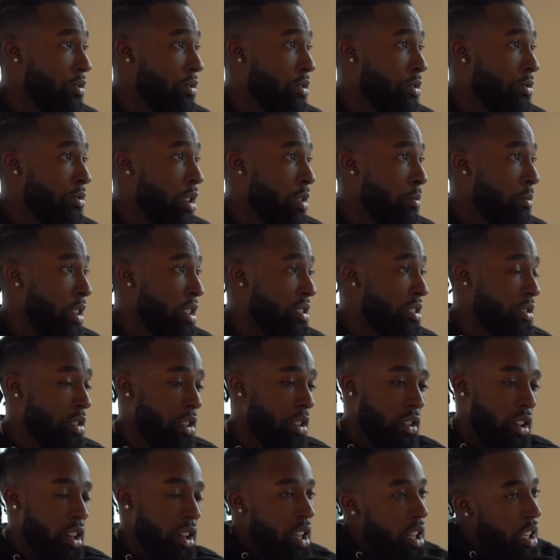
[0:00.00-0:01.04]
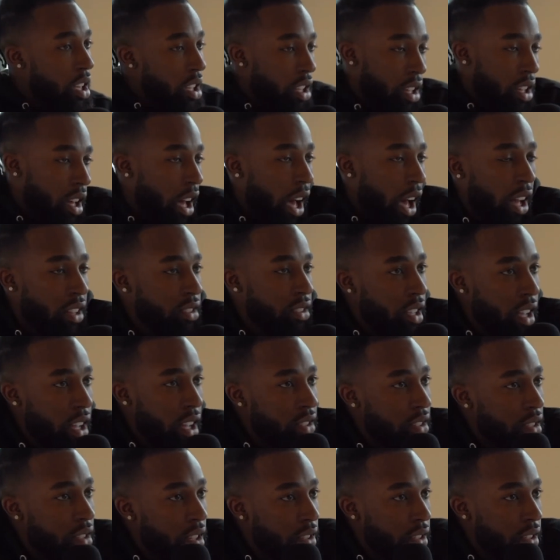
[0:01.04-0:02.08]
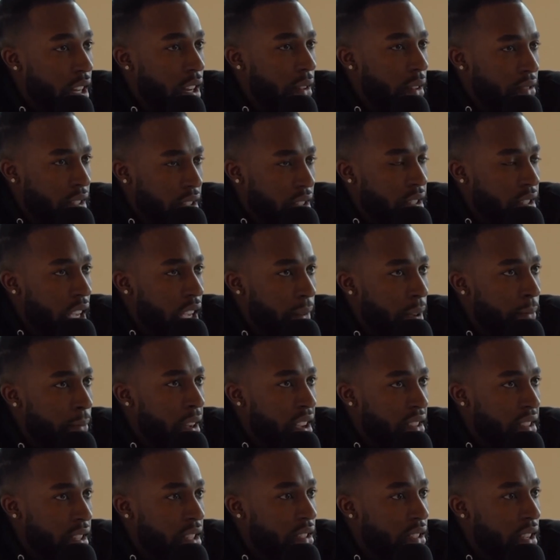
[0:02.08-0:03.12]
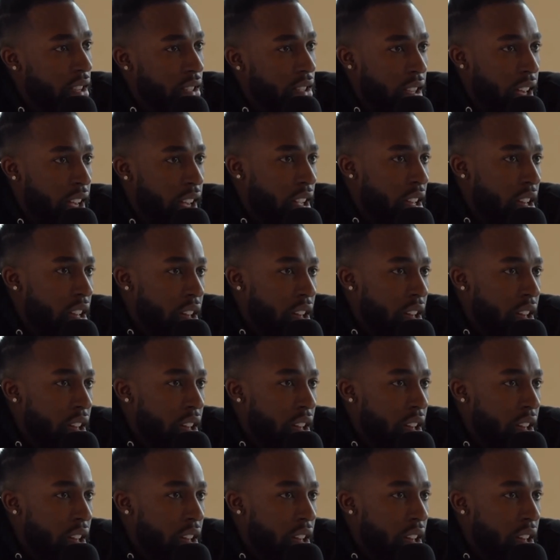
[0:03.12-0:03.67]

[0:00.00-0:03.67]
You know what I mean? So I took that and I was like, damn, that makes sense, because like